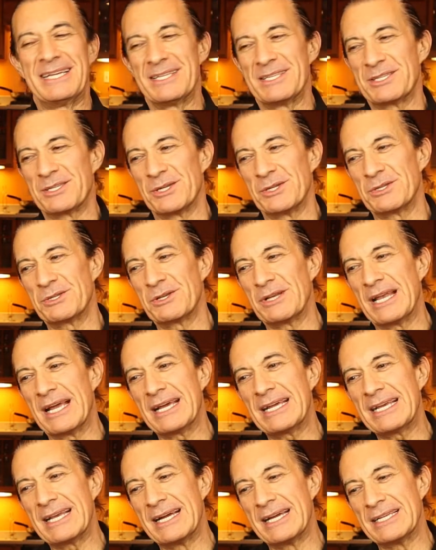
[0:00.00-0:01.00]
So
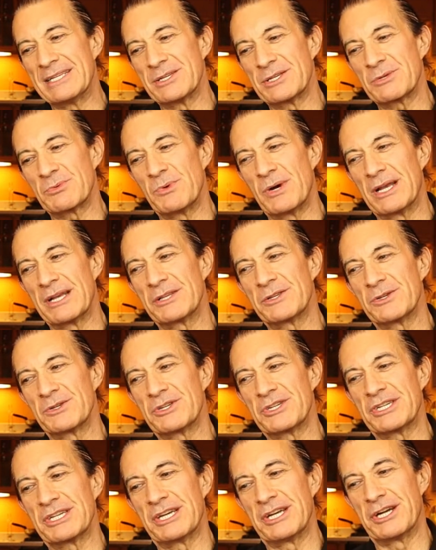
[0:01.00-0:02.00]
tonight I just wanted to
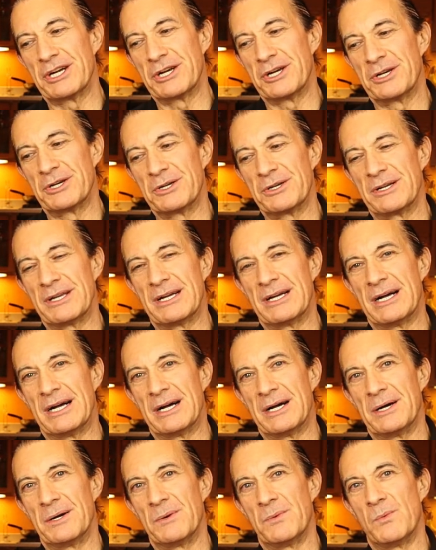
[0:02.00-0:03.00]
share
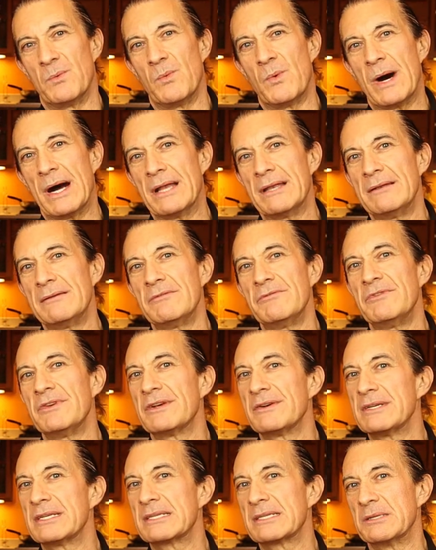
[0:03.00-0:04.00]
one
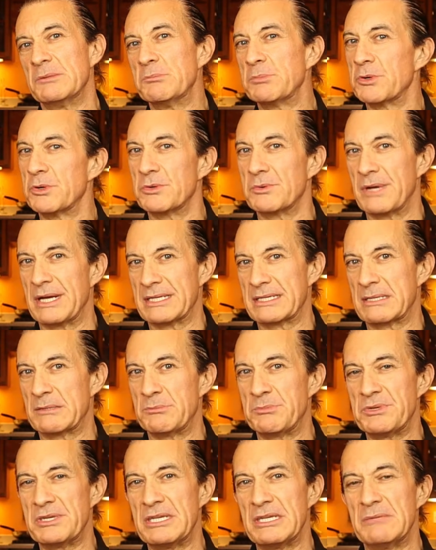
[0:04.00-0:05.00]
very simple
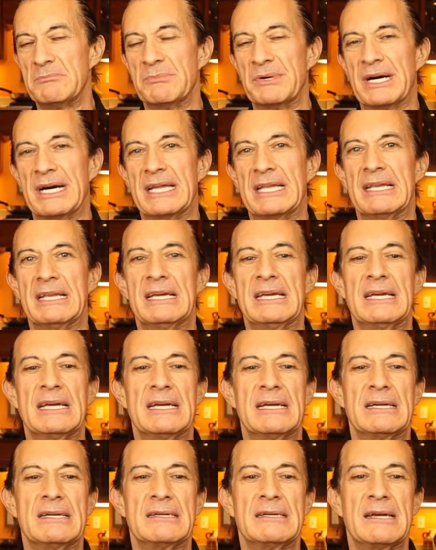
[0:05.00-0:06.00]
recipe, but
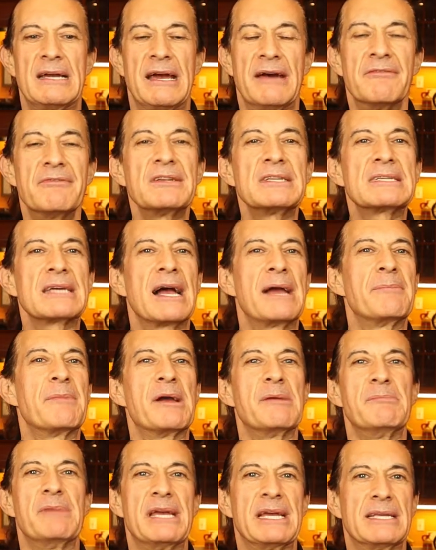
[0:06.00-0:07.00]
every time
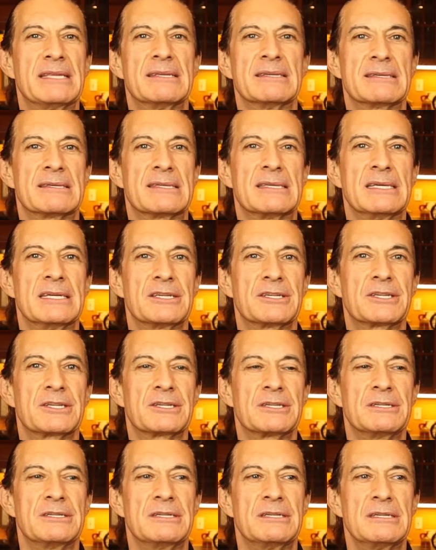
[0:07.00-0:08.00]
I make this
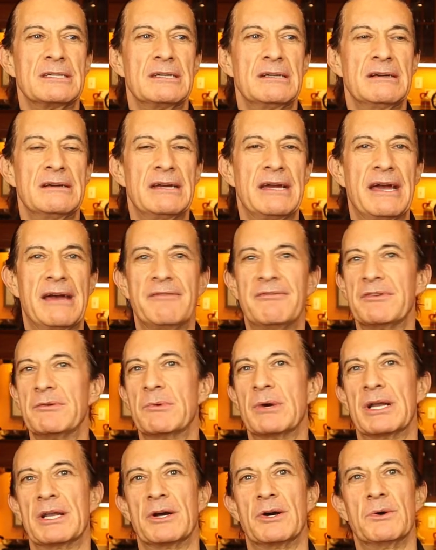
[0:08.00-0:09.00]
dish, everyone